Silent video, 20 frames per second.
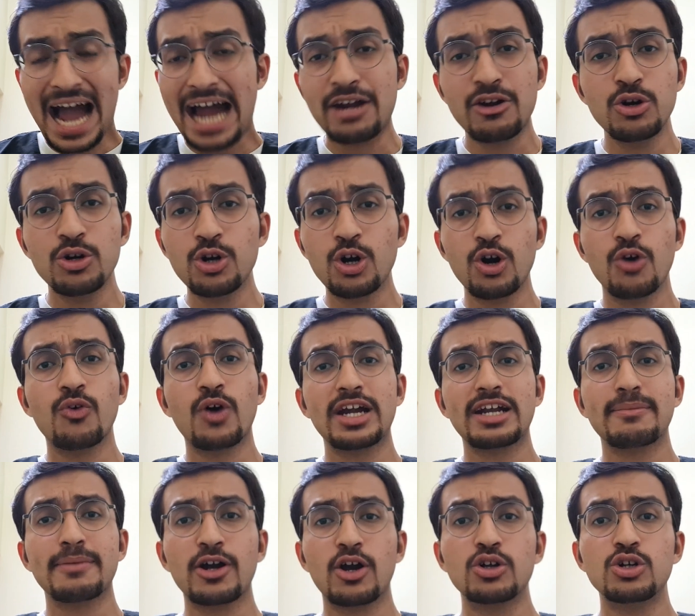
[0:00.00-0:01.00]
I don't know
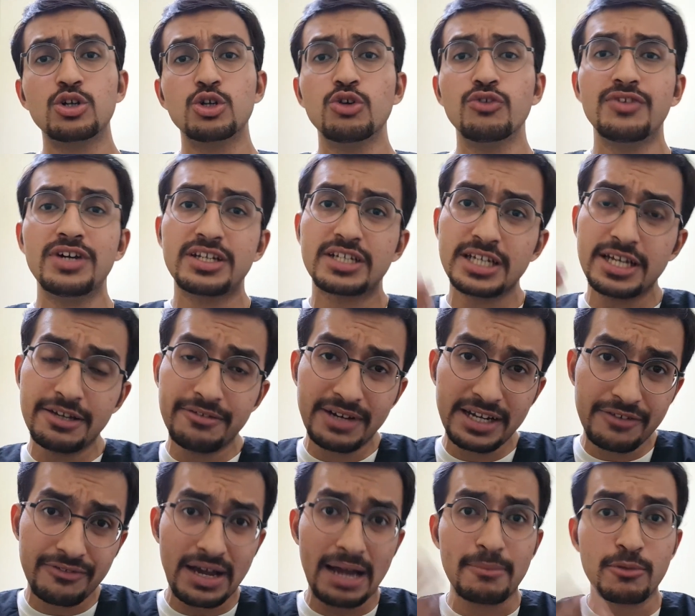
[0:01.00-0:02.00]
what am I going to do, which
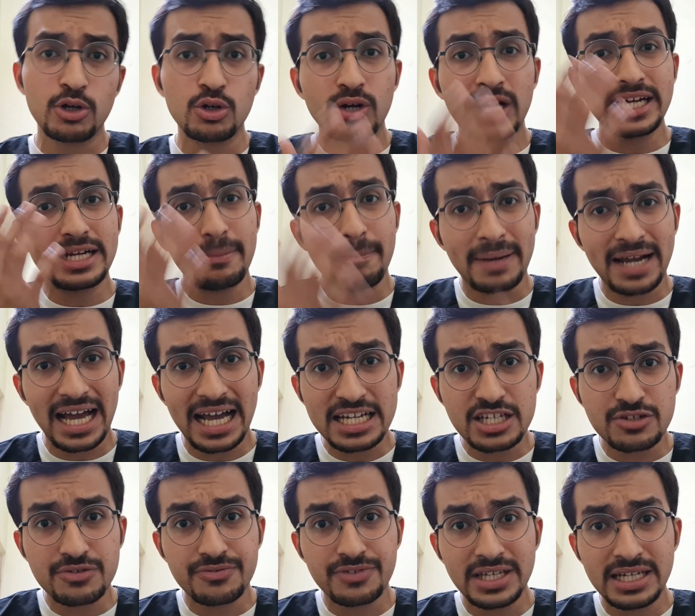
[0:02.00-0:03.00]
even if I'm going to get a
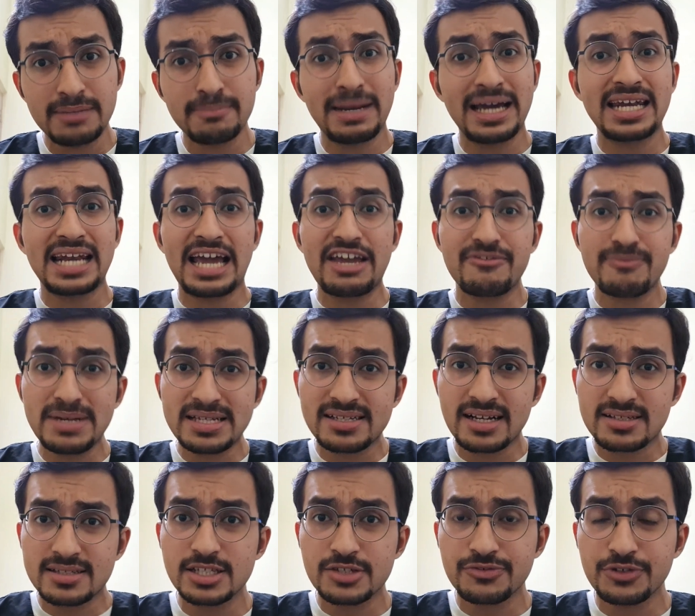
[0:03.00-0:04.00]
branch, will my life be
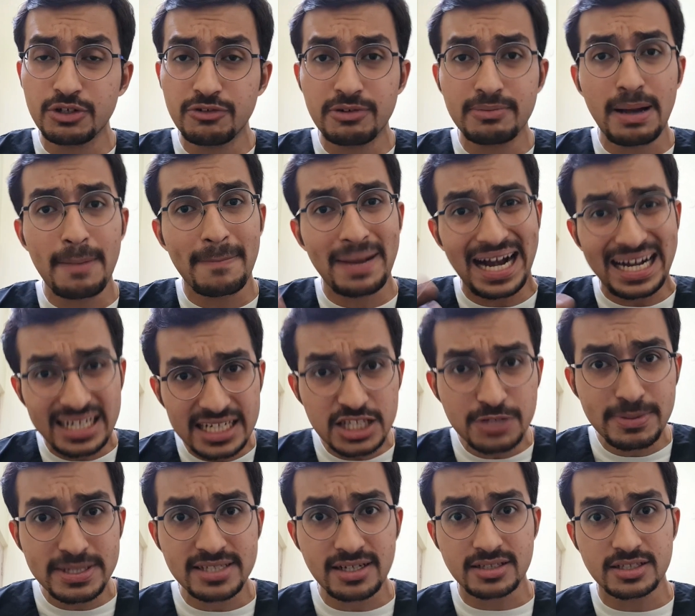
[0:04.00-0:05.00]
successful? Will my
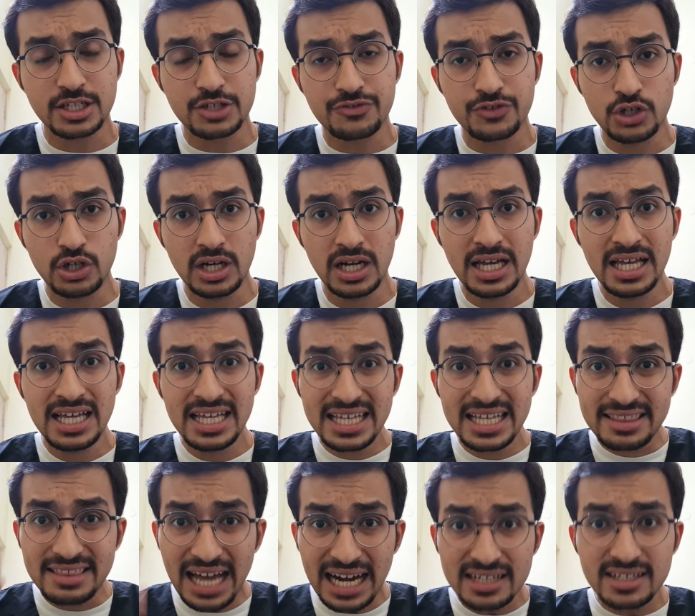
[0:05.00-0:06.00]
practice be successful?
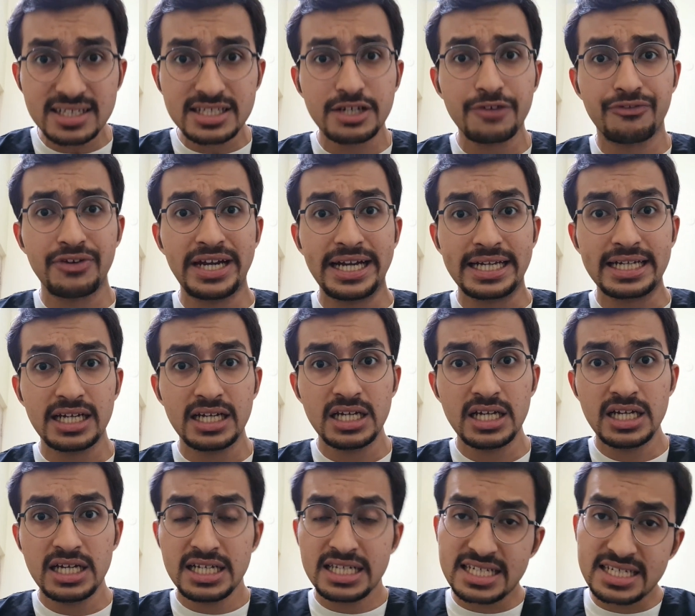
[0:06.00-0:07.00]
That is defeat.
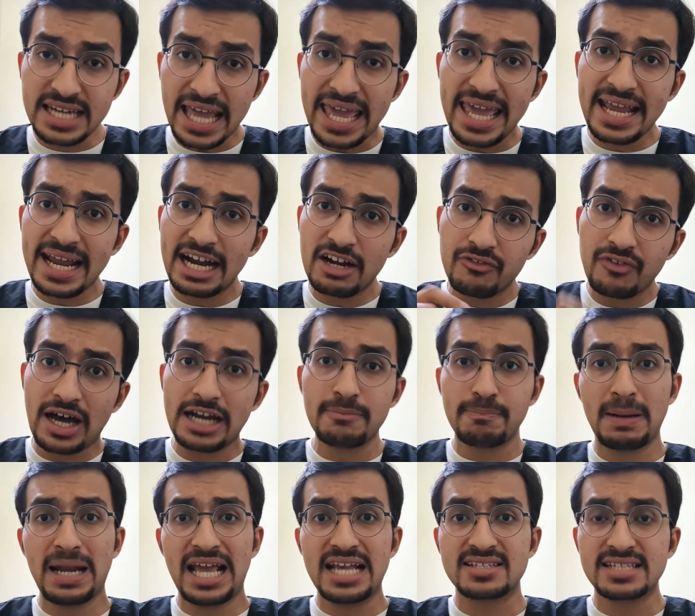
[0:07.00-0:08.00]
Staying at
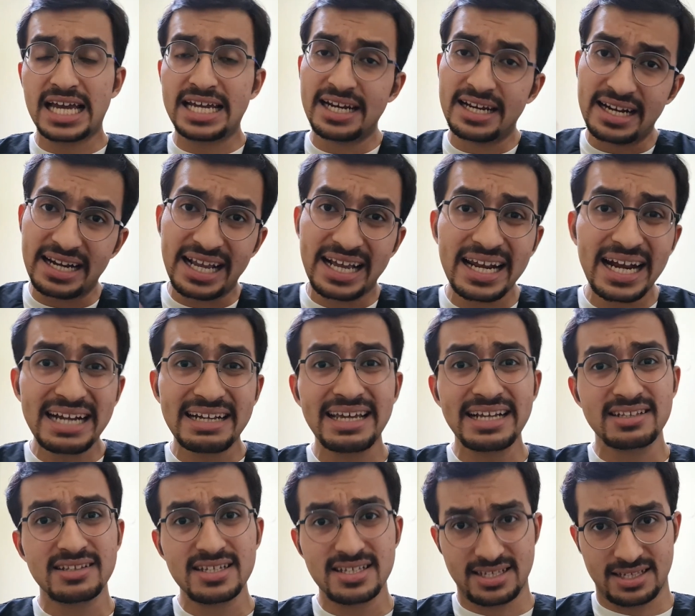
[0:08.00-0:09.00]
one place and
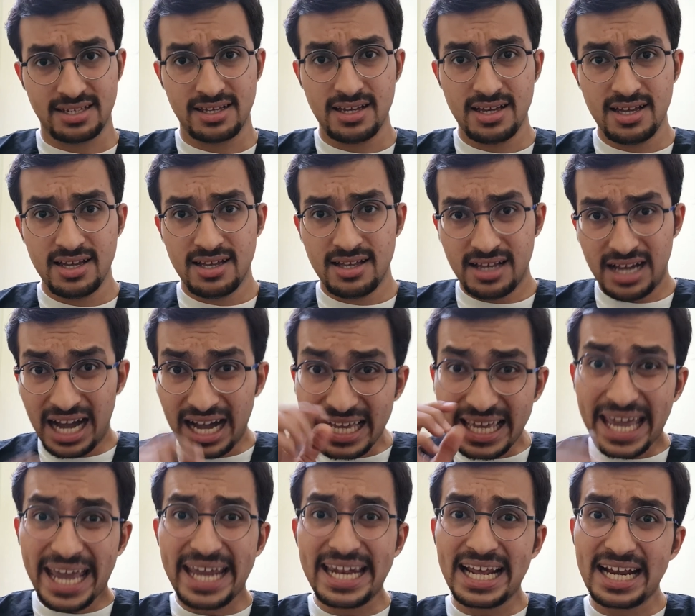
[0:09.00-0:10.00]
regretting this
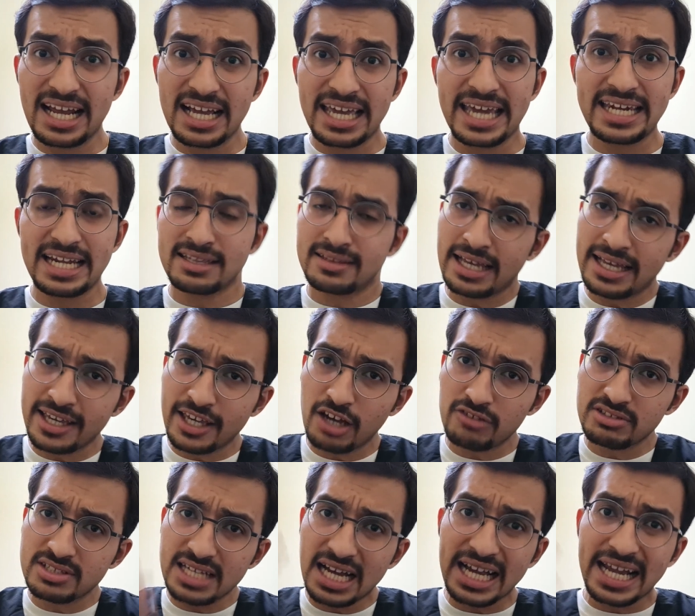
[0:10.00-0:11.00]
again and again and thinking
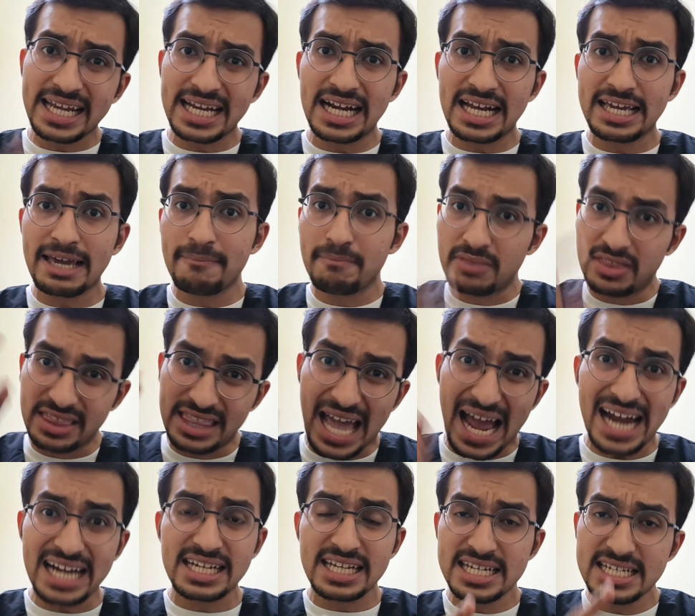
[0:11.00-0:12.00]
of this again and again,
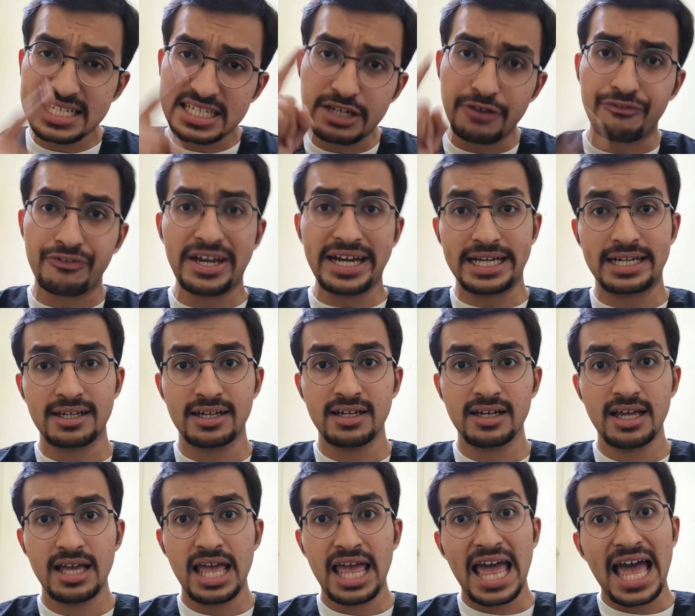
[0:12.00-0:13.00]
that is defeat.
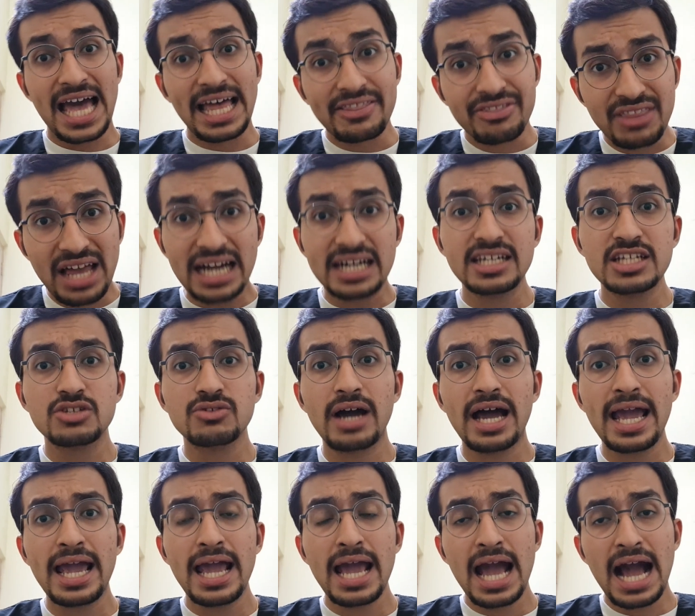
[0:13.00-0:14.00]
And that is
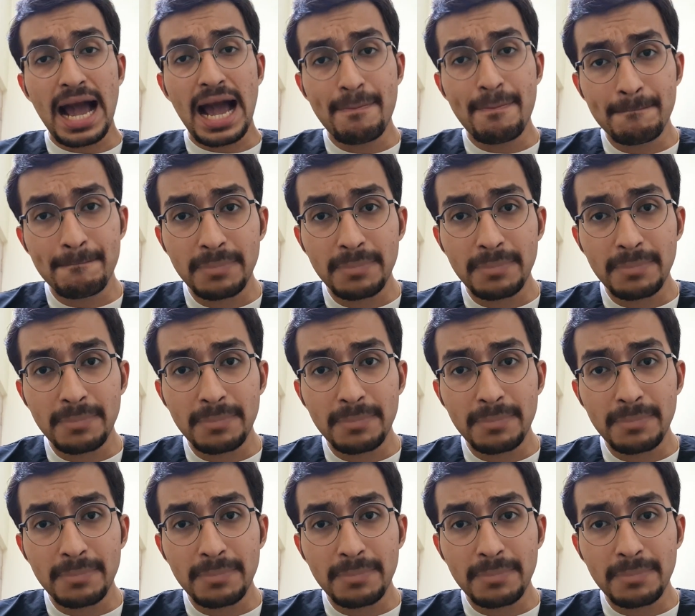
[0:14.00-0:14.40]
why I